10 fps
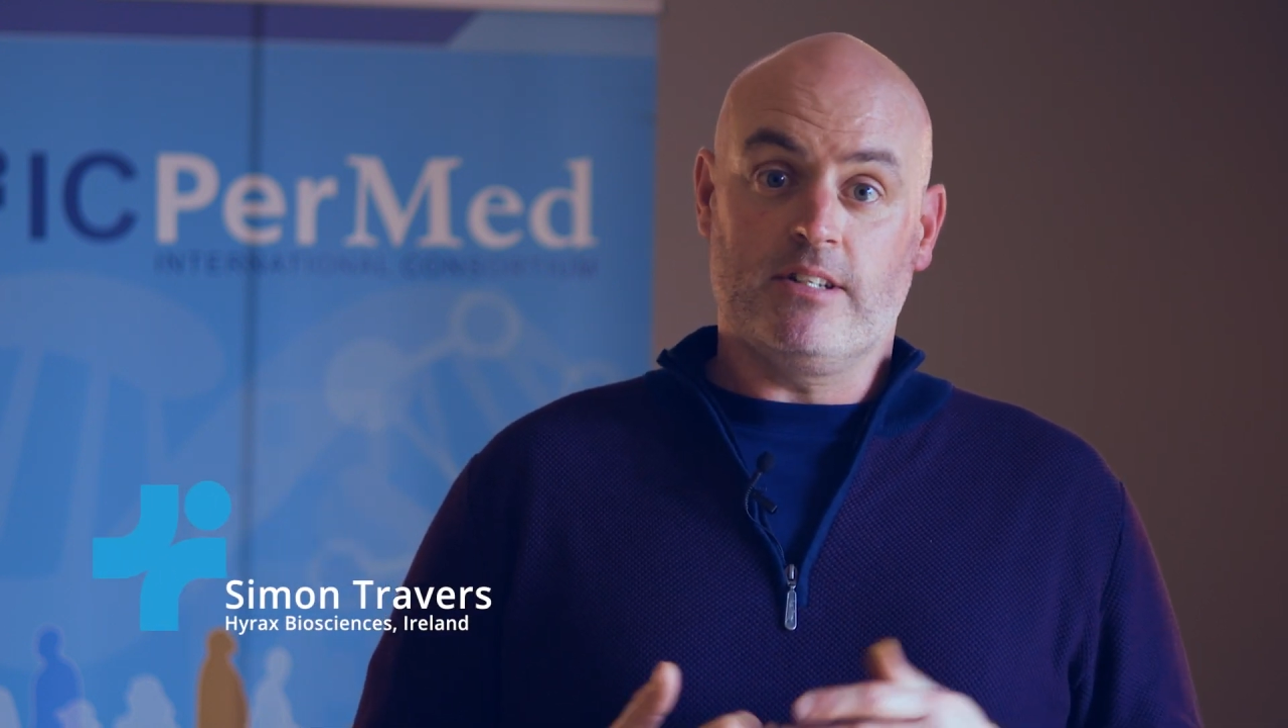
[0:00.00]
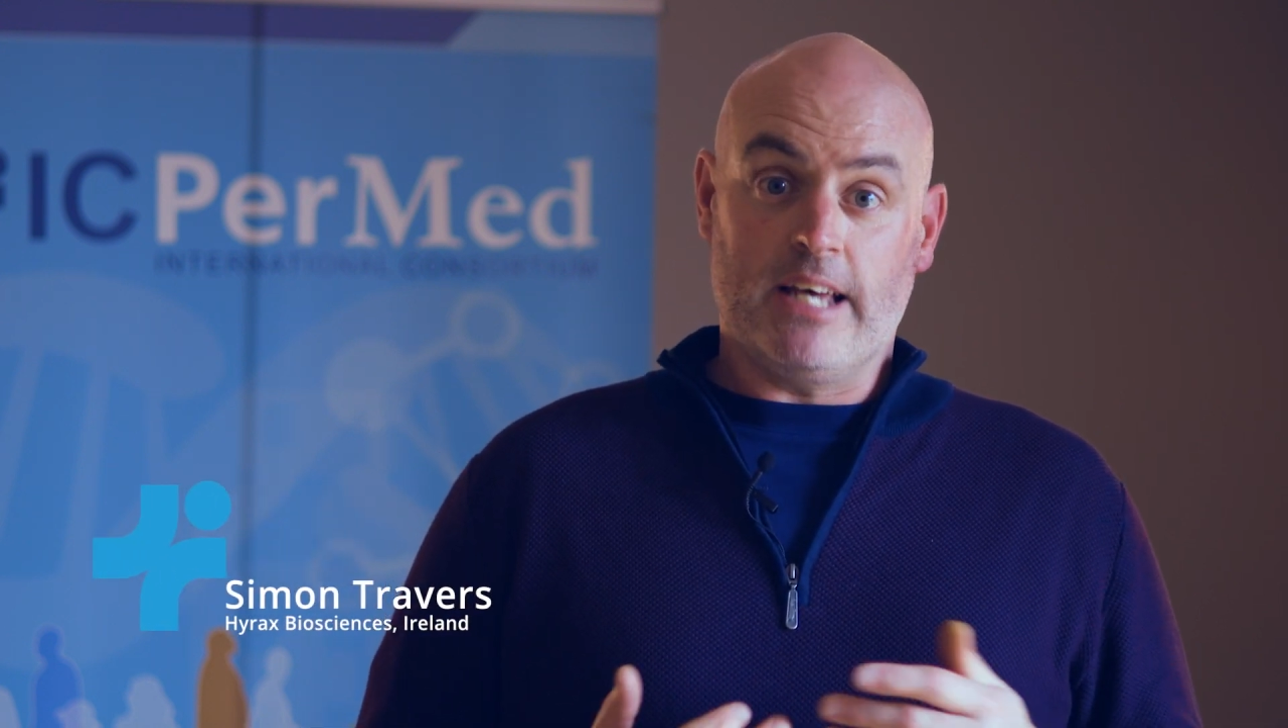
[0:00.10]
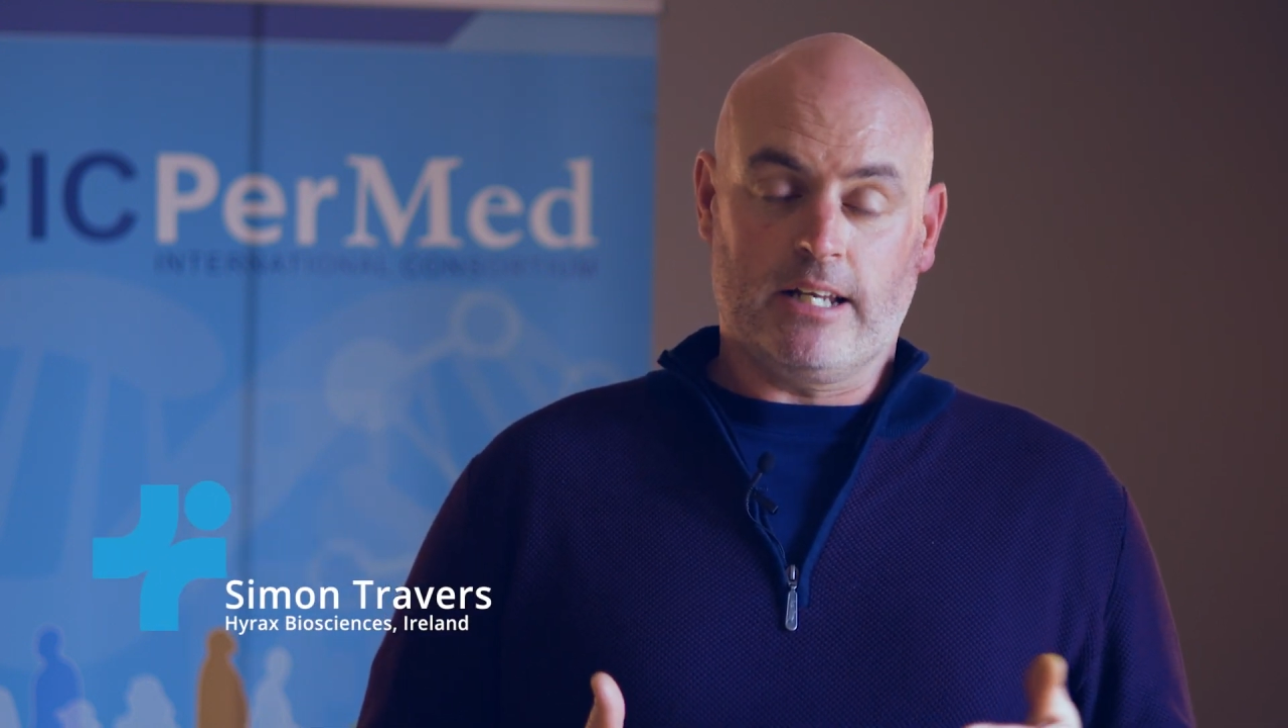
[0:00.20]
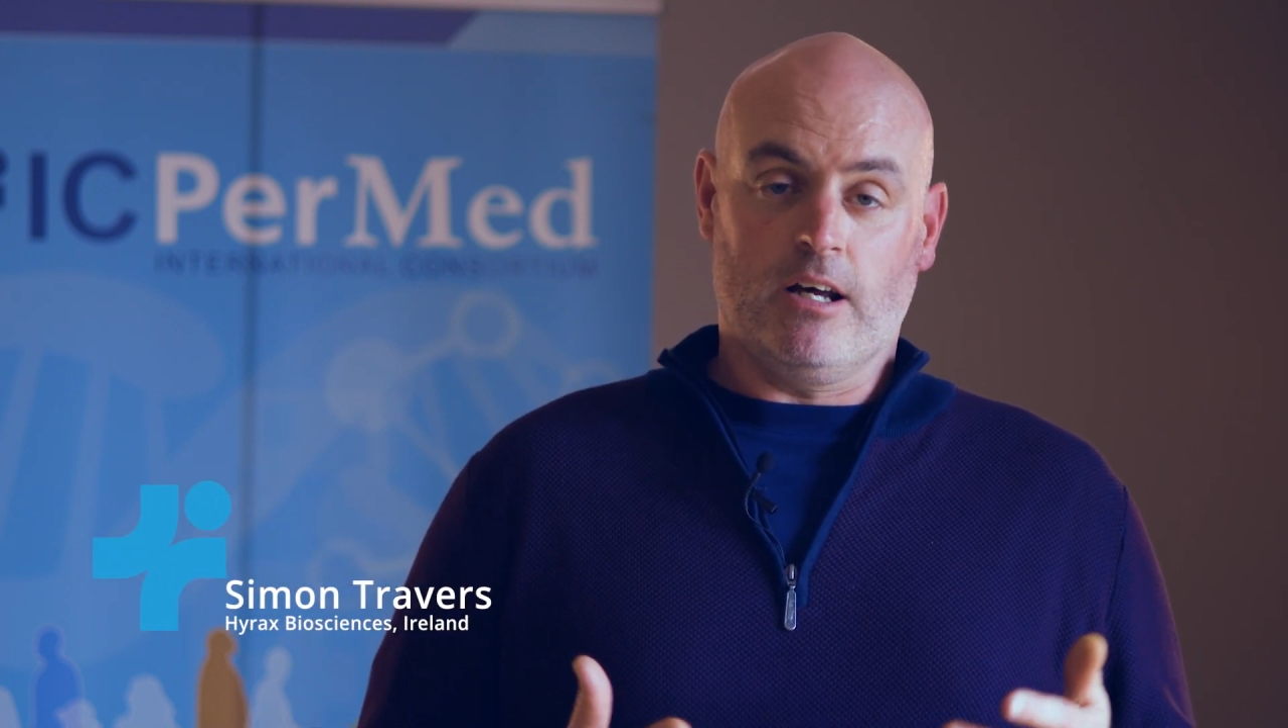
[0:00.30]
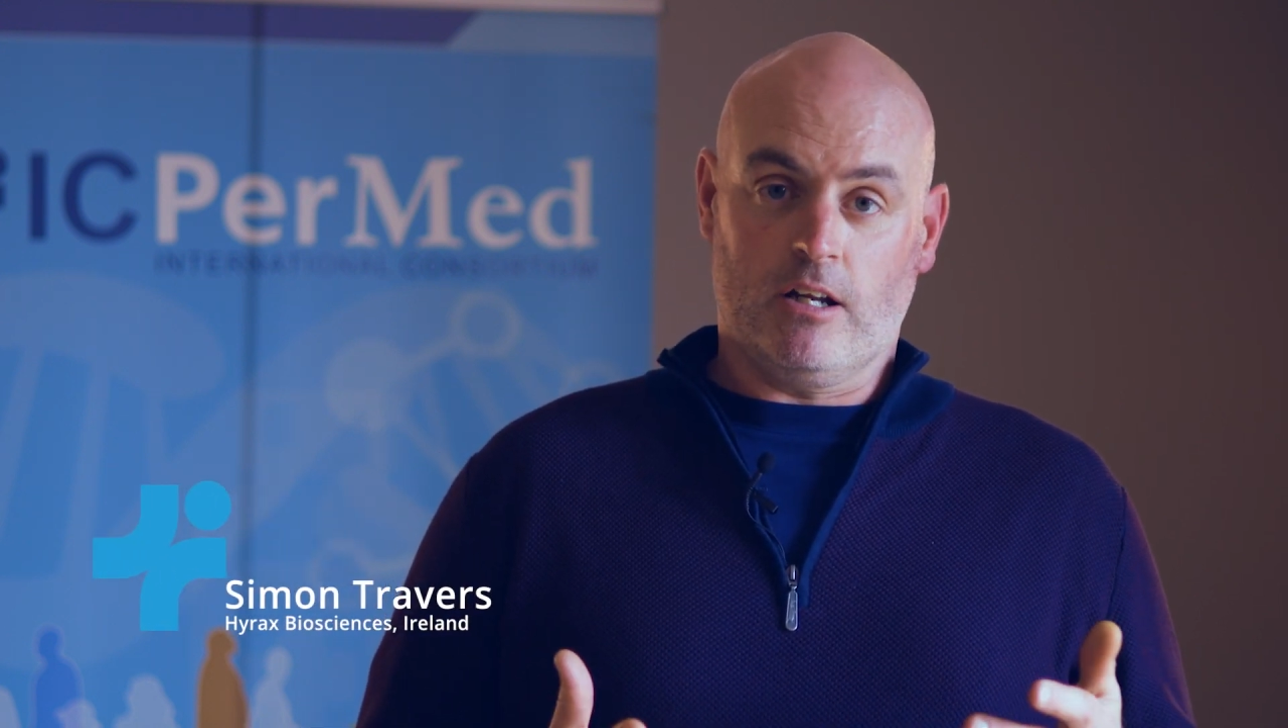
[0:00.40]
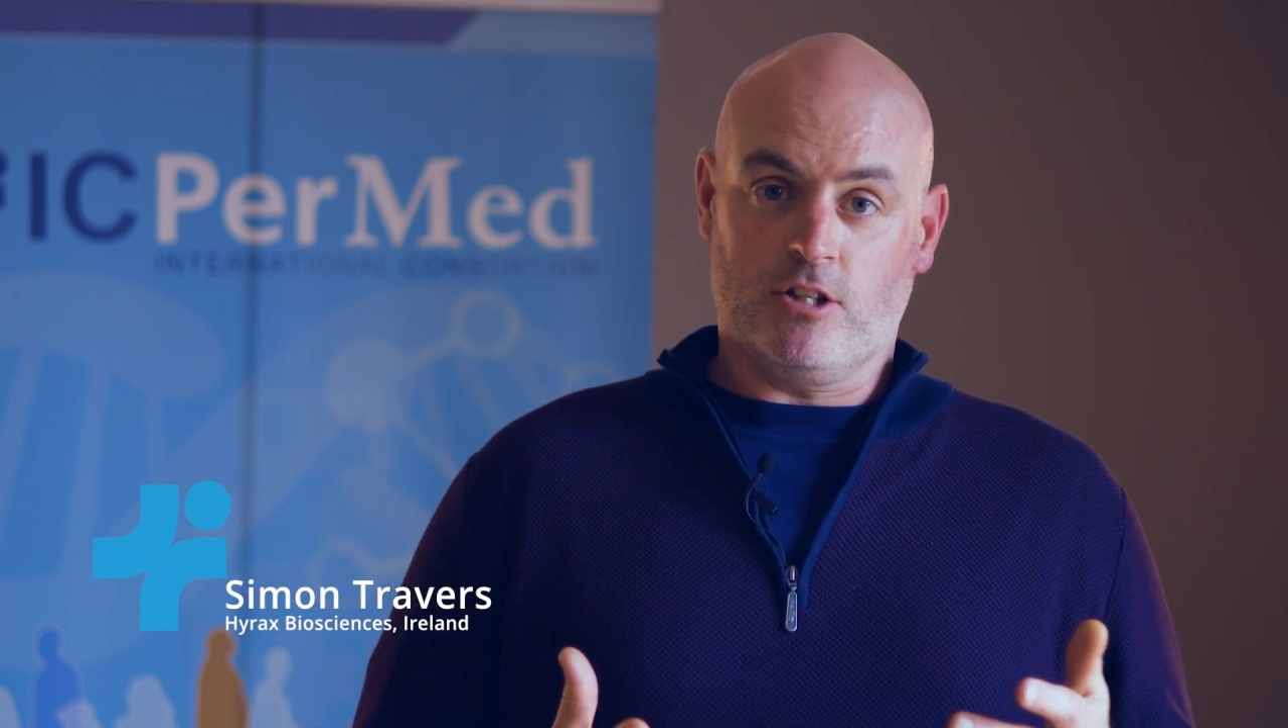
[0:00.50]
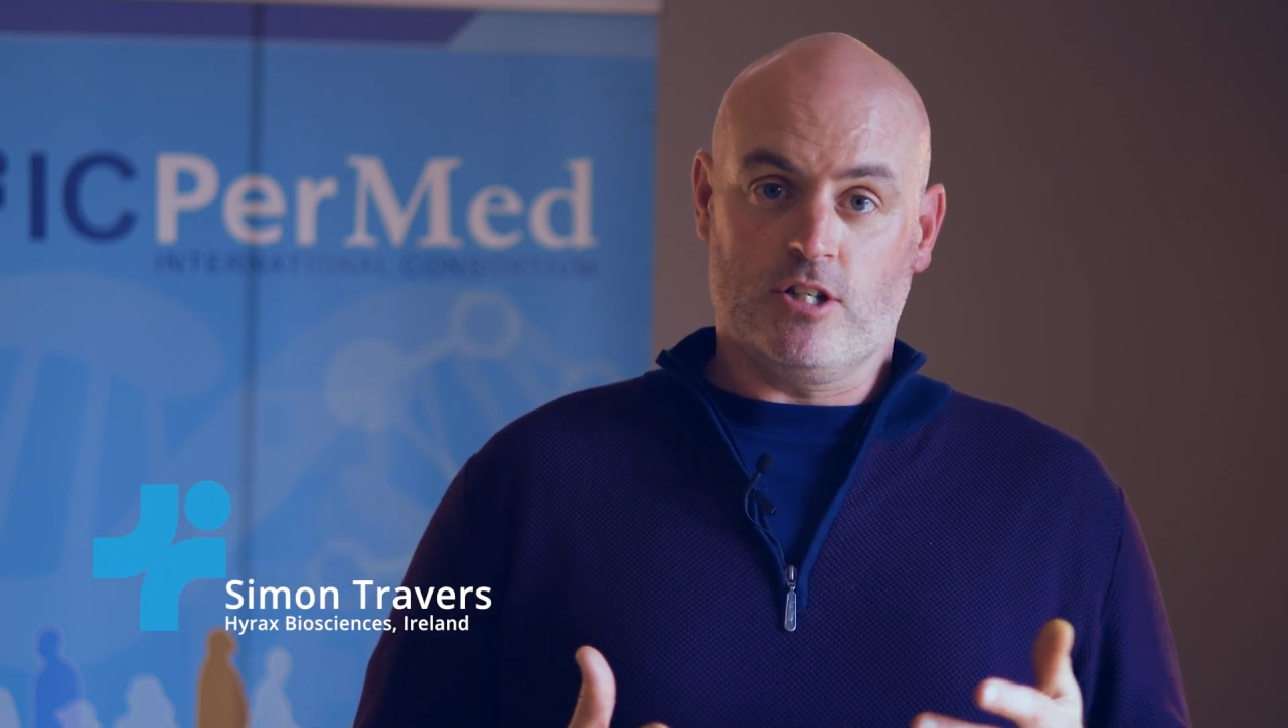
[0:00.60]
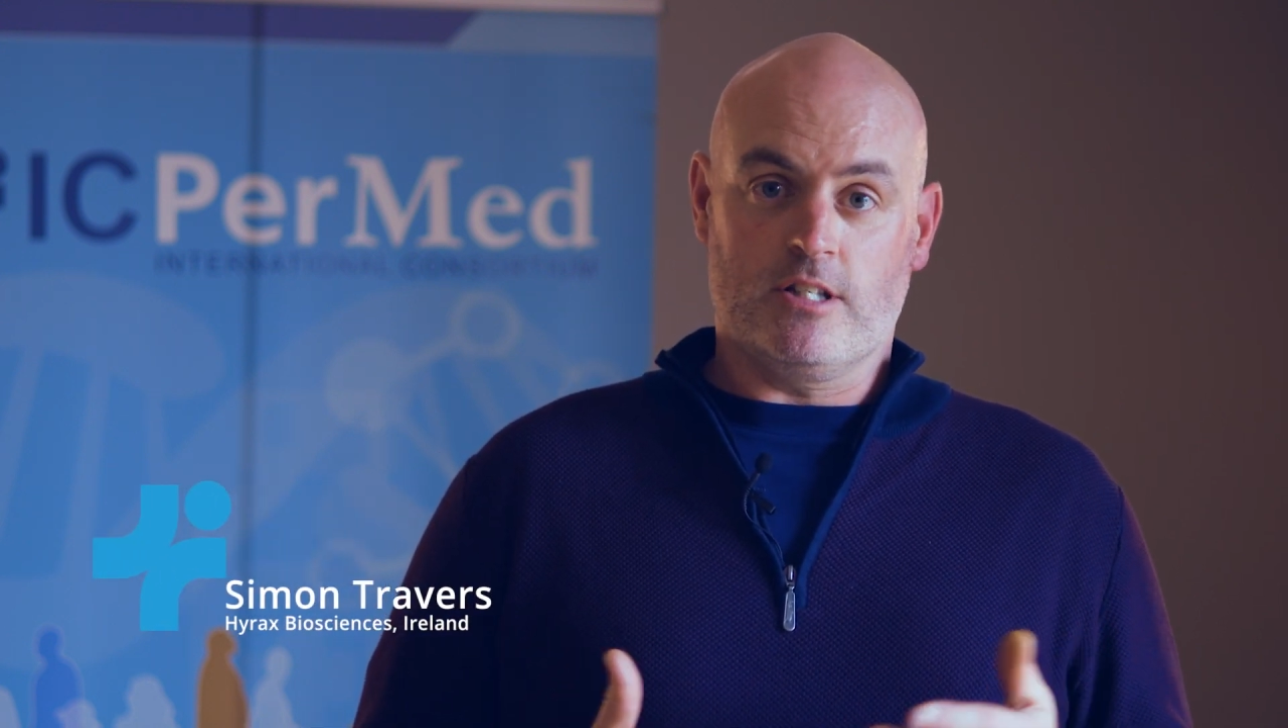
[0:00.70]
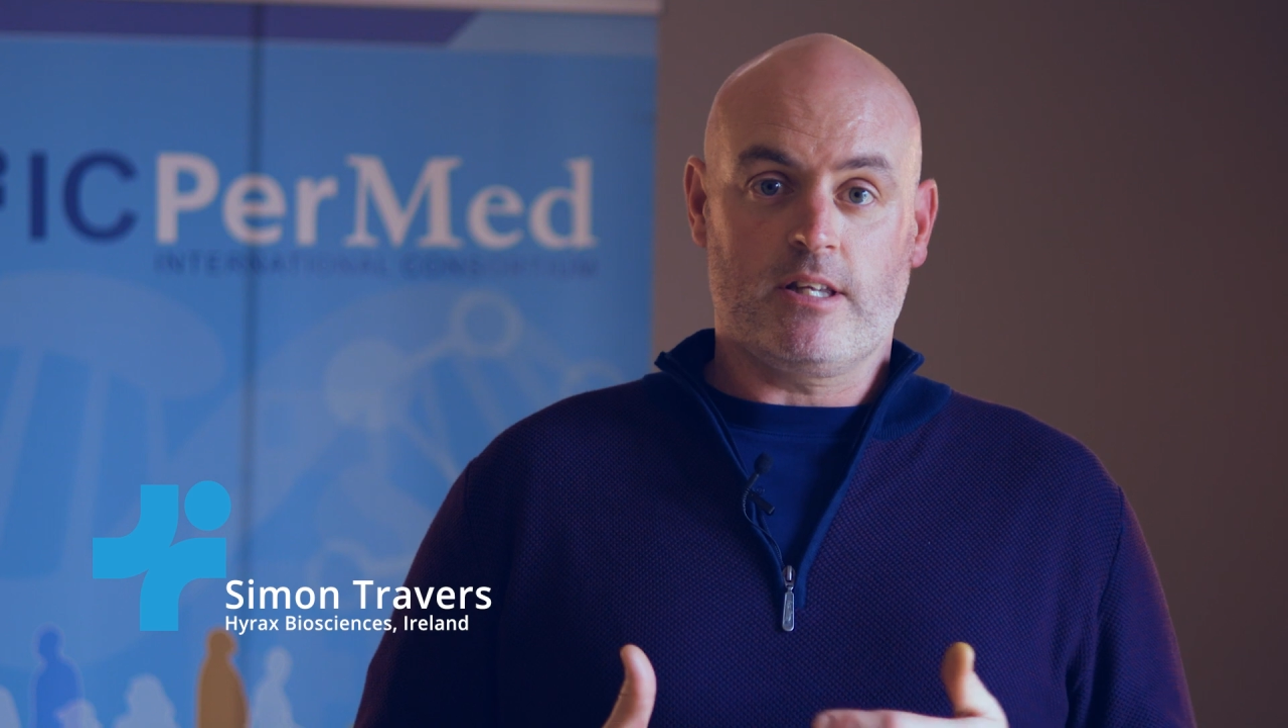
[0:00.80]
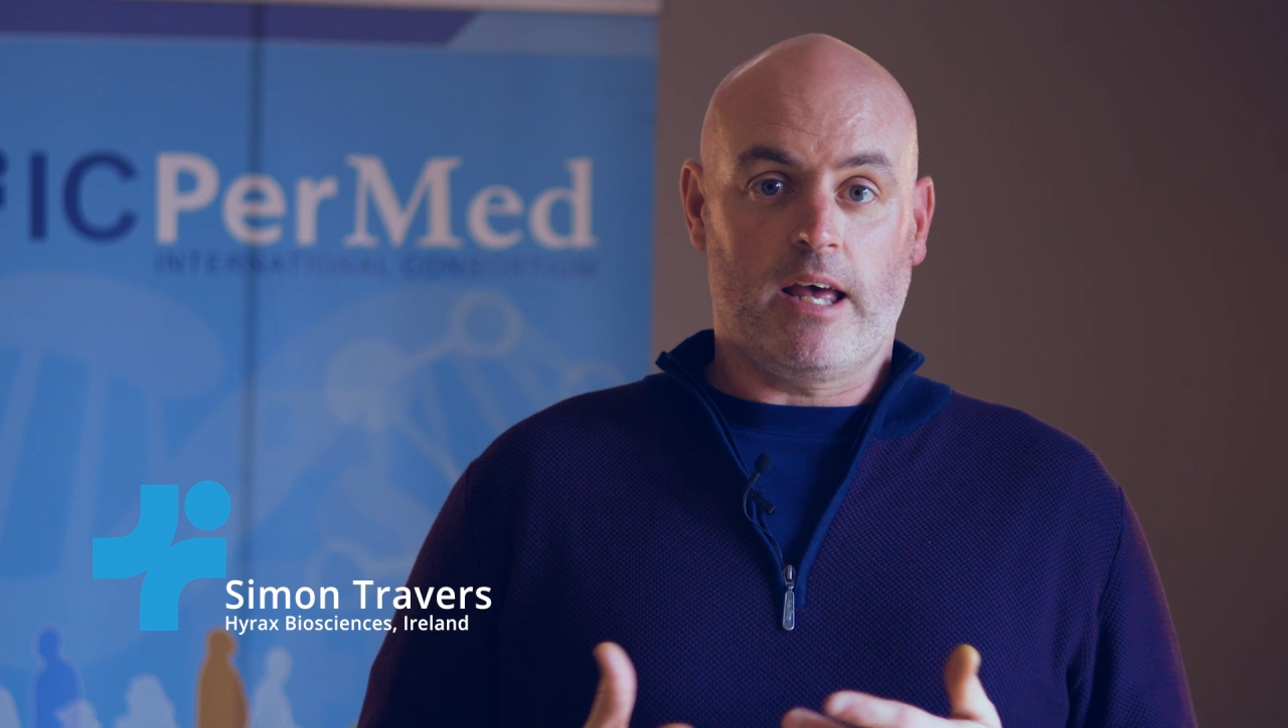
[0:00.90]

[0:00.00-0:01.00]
technologies